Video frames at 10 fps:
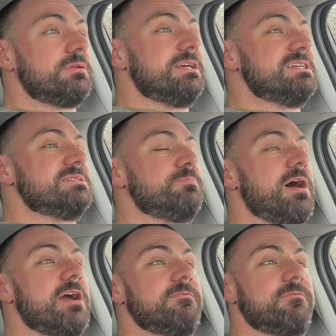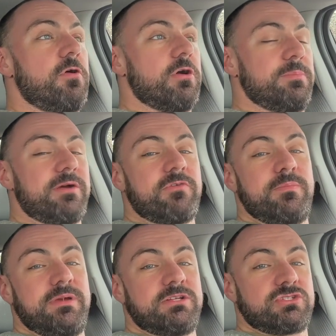is by far, and by red
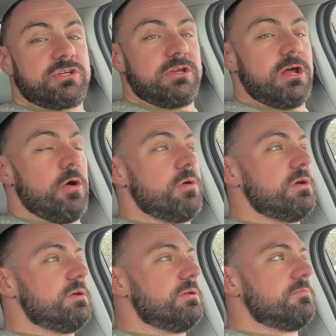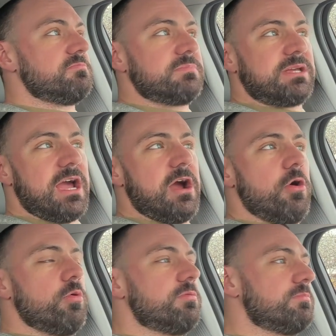meat, just so you know,
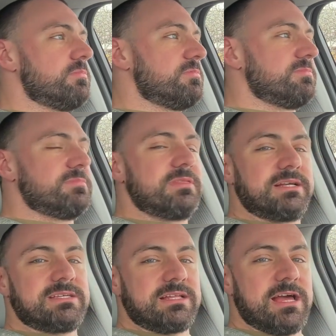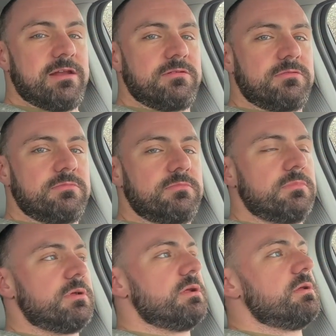cow, things like that.
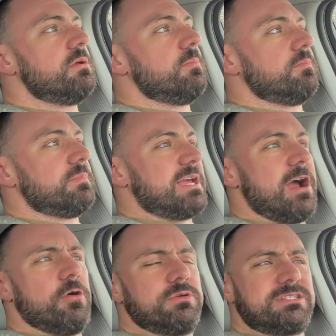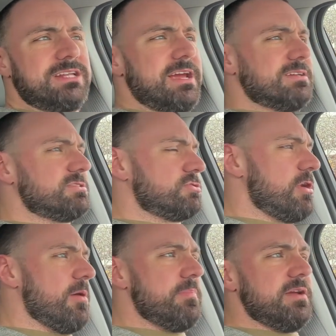Cow, steaks,
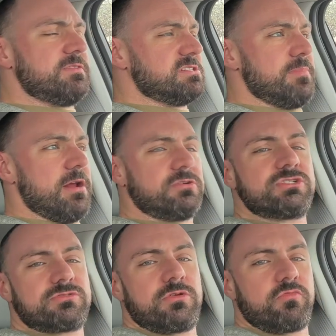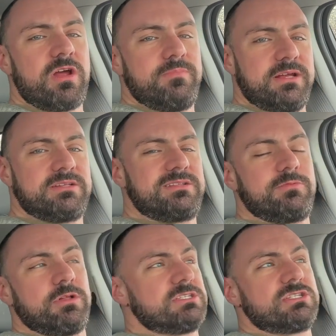ground beef, it doesn't matter. Just red meat. Well,
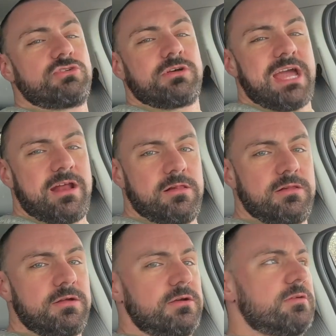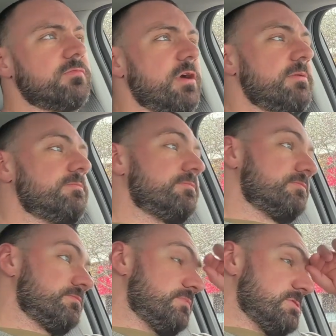let's just all cattle, right?
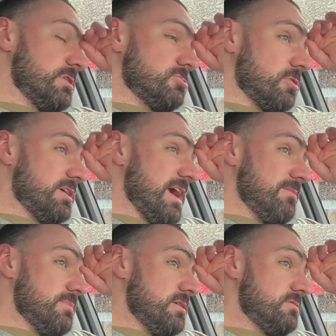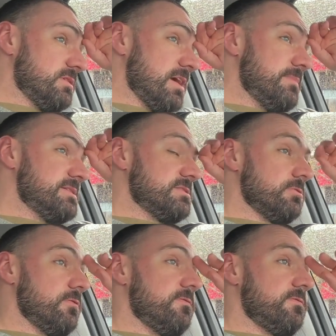Because we're not talking game meat. Game meat's a
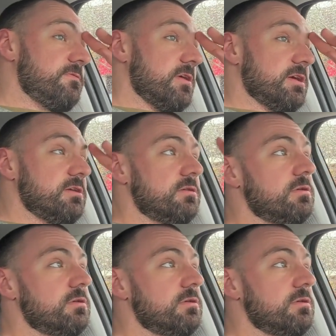little funny,